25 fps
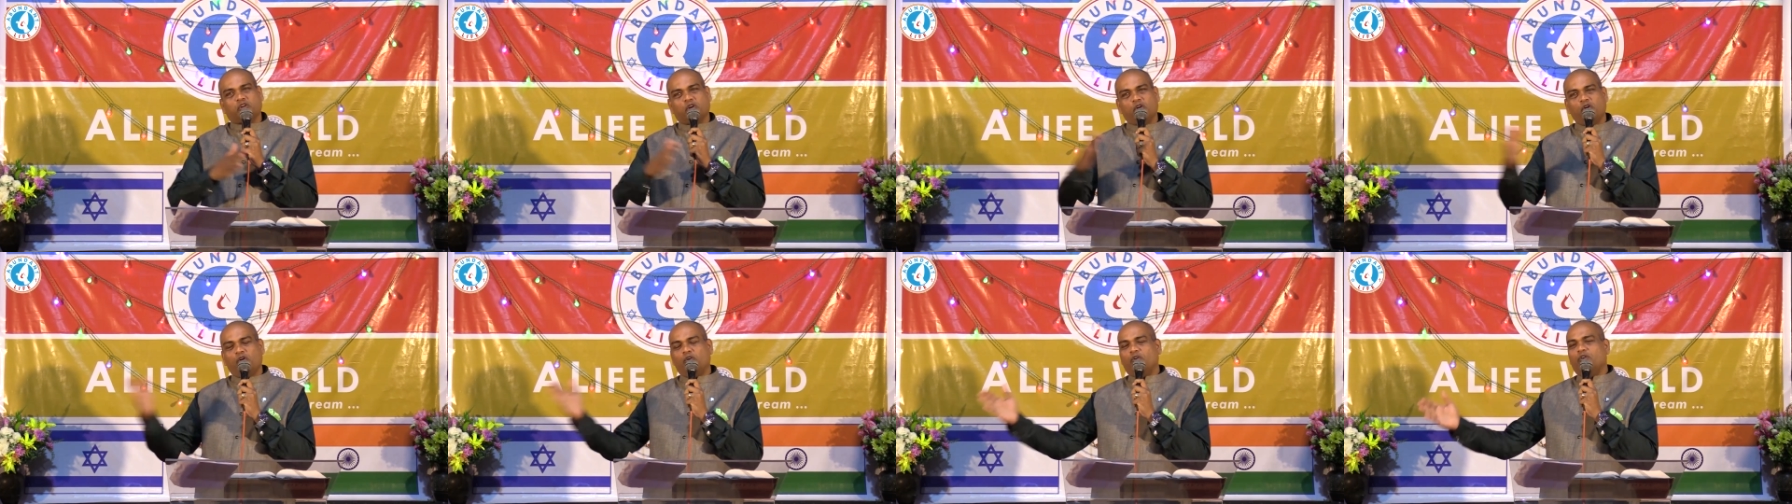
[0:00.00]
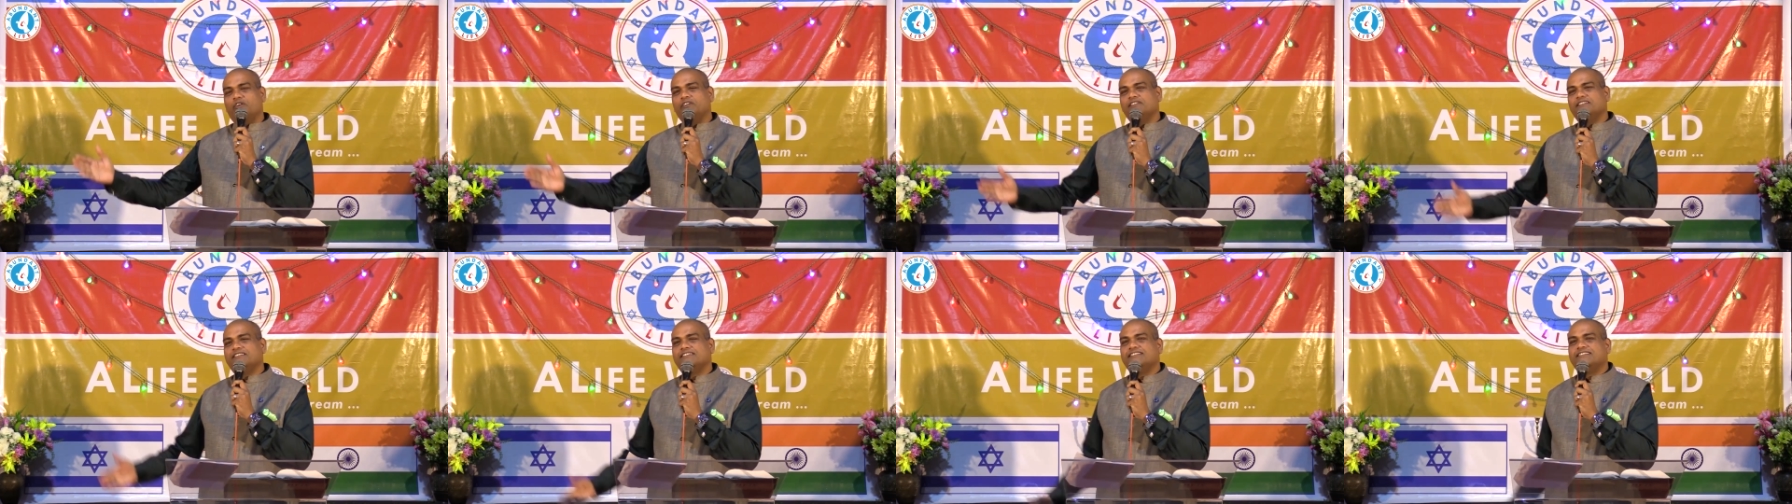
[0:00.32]

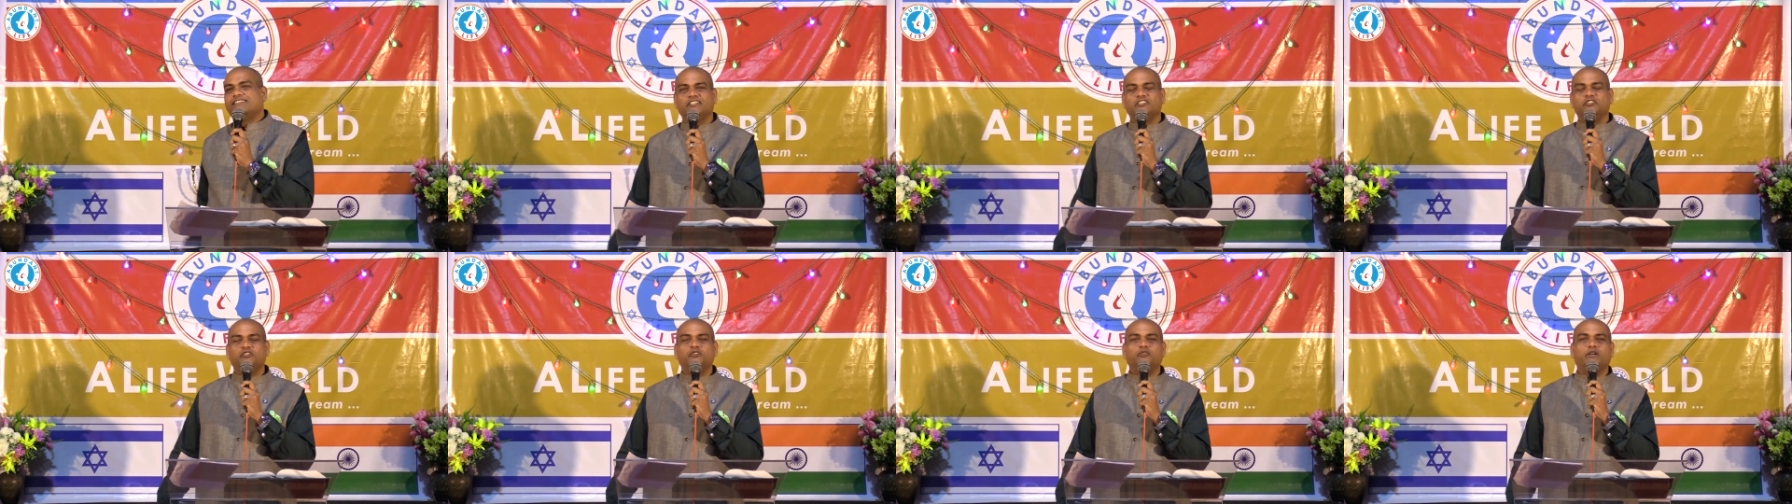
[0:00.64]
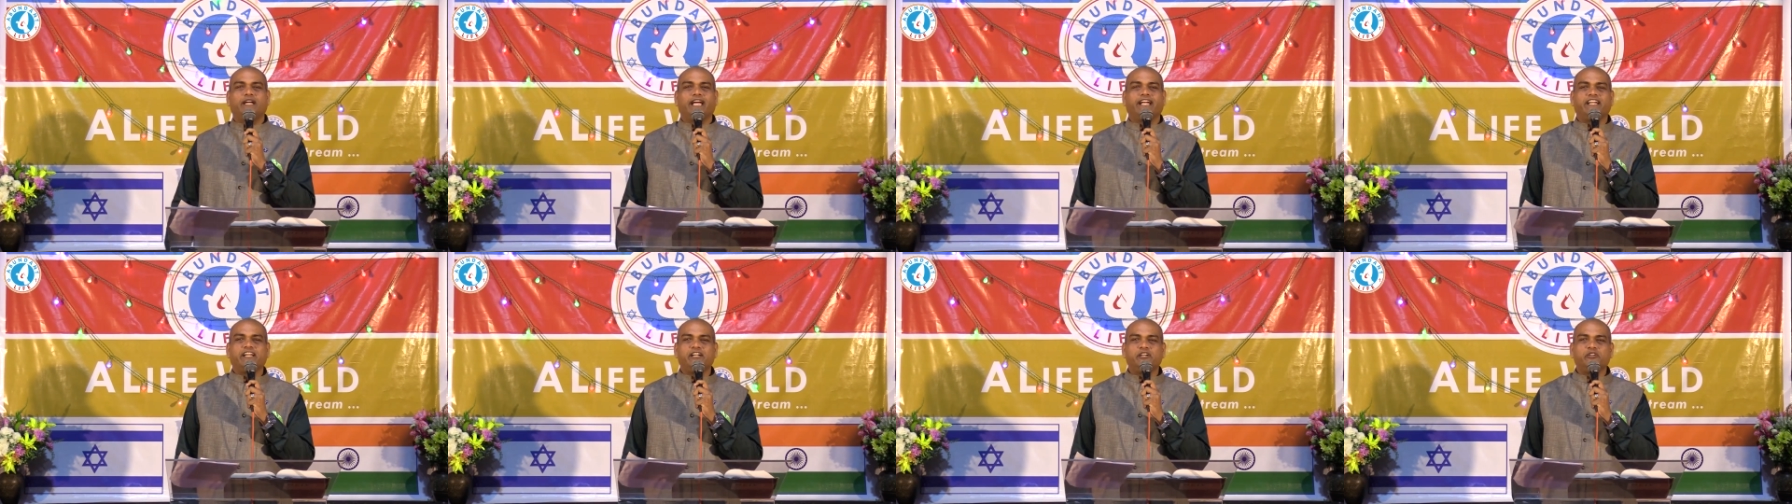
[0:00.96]
grow, you
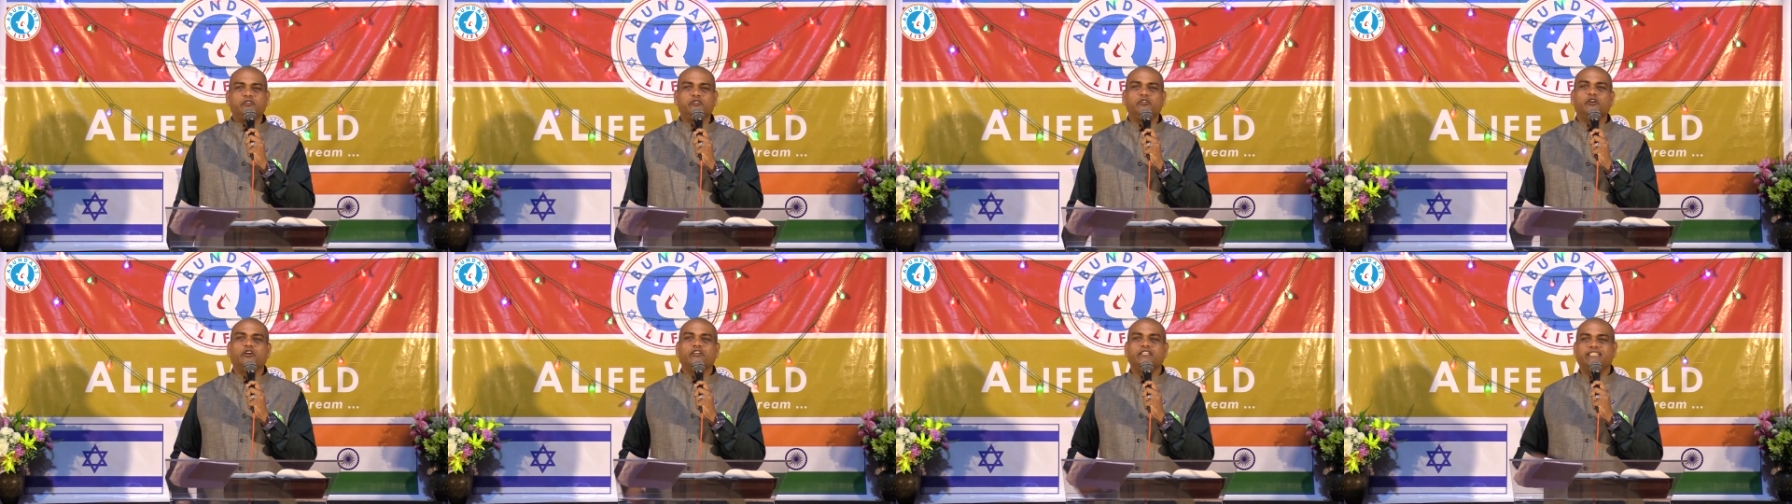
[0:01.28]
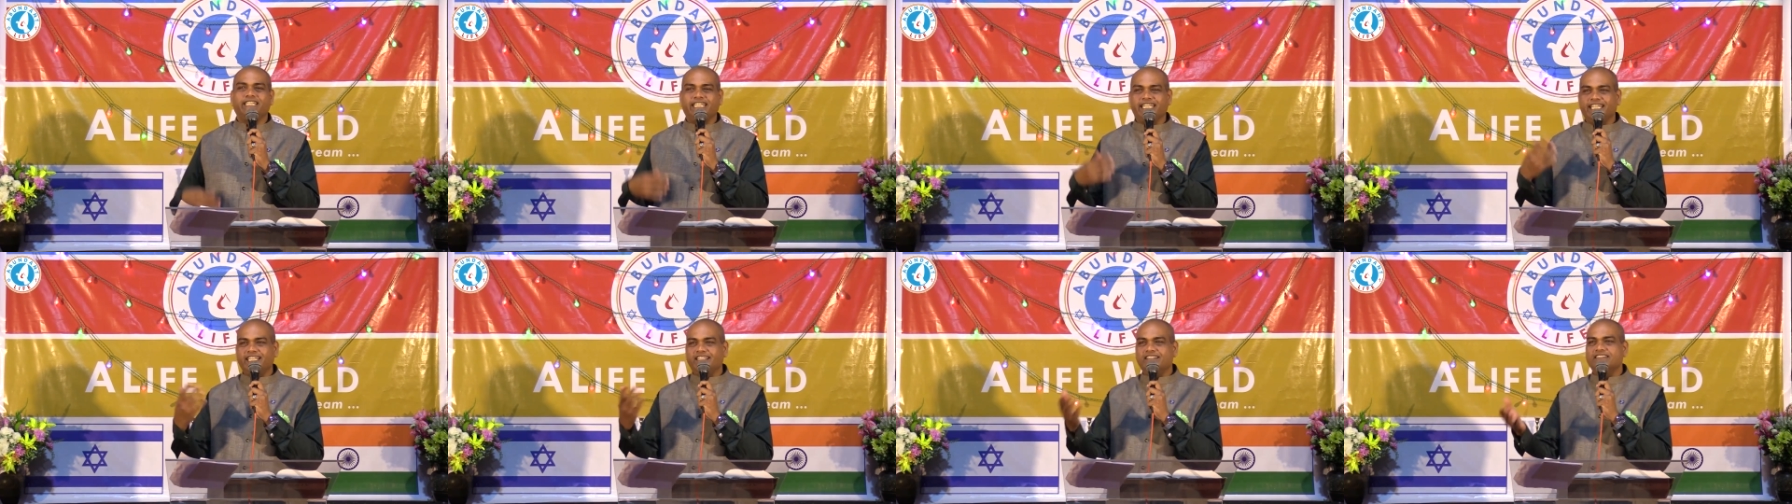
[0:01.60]
get into your
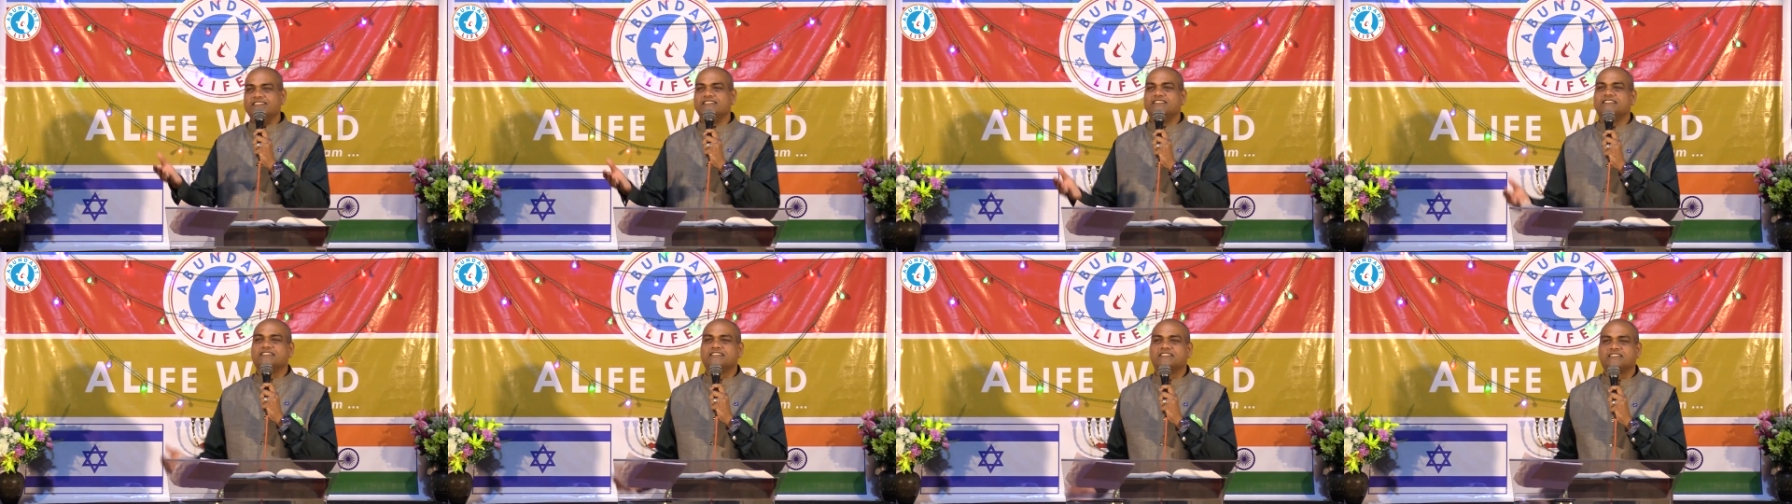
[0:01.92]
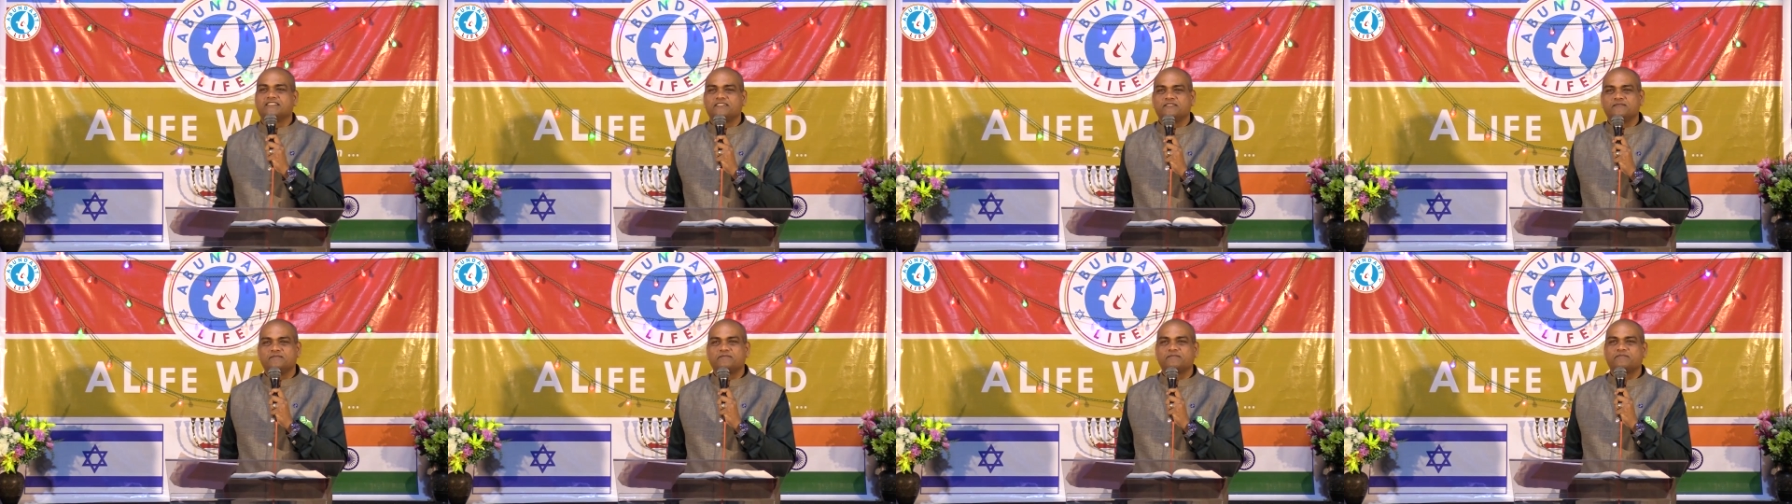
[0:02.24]

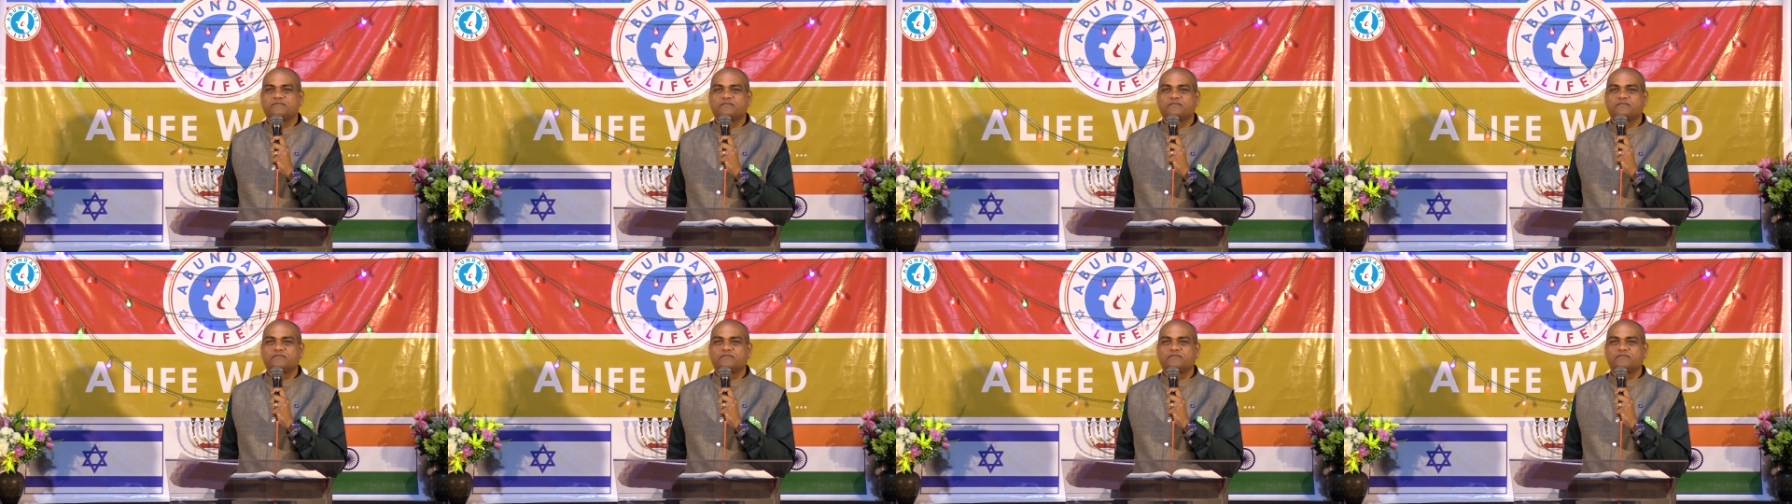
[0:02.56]
teens.